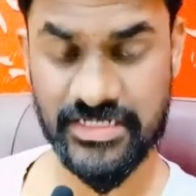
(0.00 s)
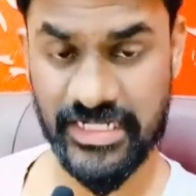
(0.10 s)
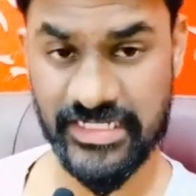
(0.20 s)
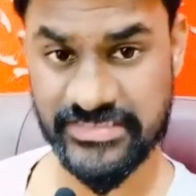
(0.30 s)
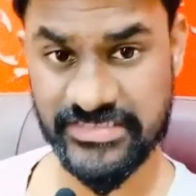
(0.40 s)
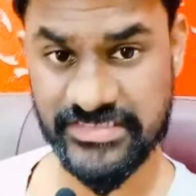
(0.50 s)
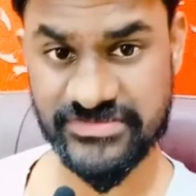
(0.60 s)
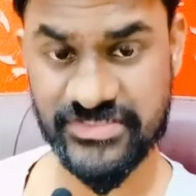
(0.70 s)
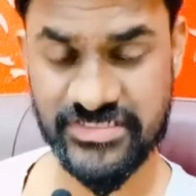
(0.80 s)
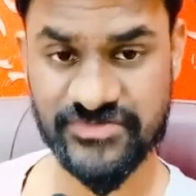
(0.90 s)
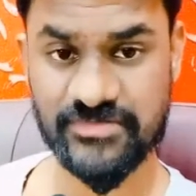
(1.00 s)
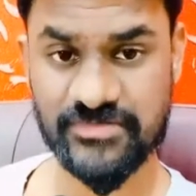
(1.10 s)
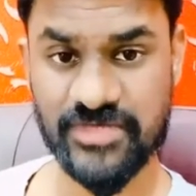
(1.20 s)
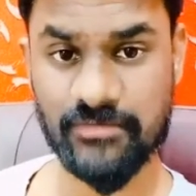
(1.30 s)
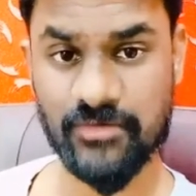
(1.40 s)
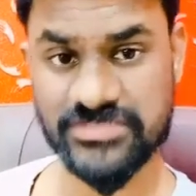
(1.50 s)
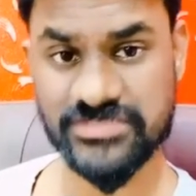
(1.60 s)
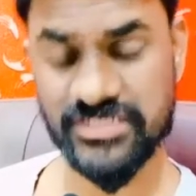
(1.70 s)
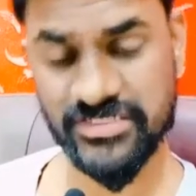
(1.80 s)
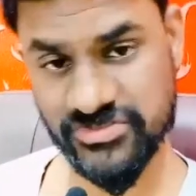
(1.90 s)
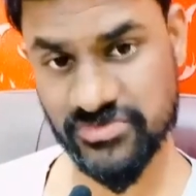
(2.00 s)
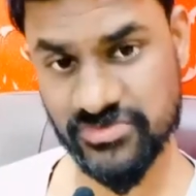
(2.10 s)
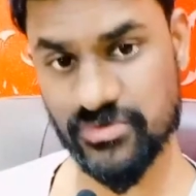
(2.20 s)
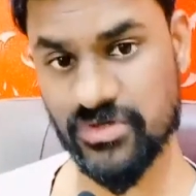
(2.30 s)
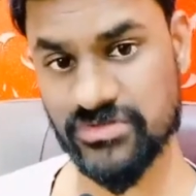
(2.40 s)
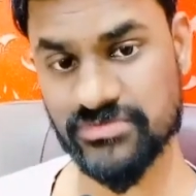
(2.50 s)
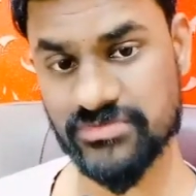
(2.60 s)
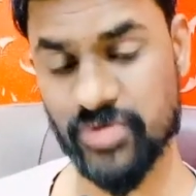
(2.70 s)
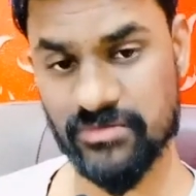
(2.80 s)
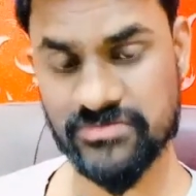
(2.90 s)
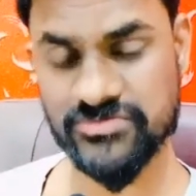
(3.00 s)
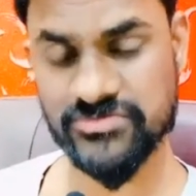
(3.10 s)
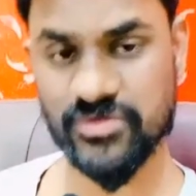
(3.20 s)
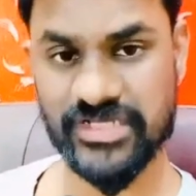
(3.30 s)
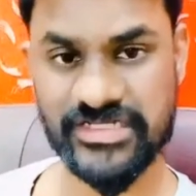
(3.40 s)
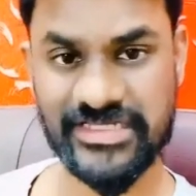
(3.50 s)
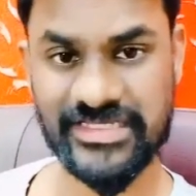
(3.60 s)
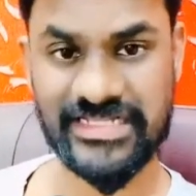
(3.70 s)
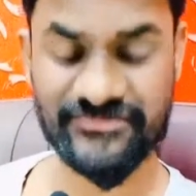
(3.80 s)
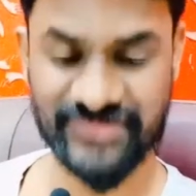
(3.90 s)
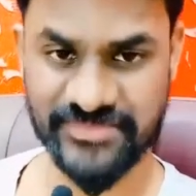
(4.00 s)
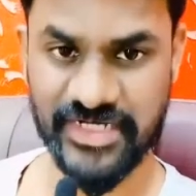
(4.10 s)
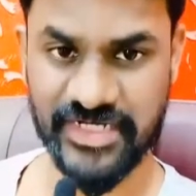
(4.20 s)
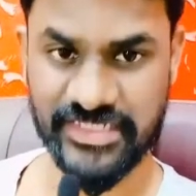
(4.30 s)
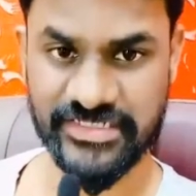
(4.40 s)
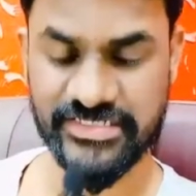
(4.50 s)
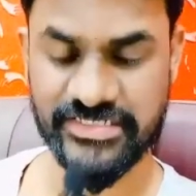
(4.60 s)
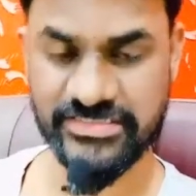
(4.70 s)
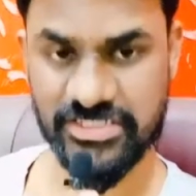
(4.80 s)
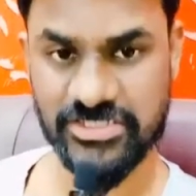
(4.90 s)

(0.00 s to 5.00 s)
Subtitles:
and this series will be about the issue or the problems you are getting in affiliate marketing.